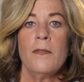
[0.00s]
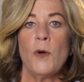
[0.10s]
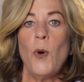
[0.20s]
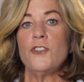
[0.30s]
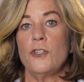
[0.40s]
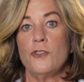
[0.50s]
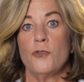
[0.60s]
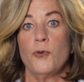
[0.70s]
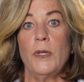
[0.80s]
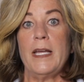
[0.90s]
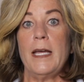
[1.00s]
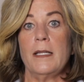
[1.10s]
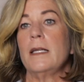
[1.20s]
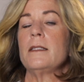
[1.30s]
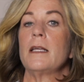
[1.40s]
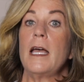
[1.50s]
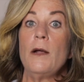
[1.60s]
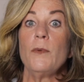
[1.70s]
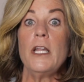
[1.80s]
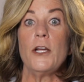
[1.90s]
The questions are truly endless, and
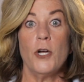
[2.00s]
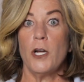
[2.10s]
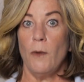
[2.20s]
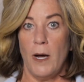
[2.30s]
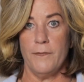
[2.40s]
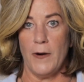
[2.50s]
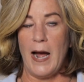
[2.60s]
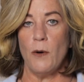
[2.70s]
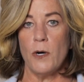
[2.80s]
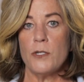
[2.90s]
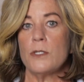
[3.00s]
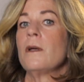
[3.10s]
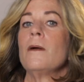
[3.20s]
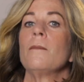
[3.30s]
it really could go on for hours.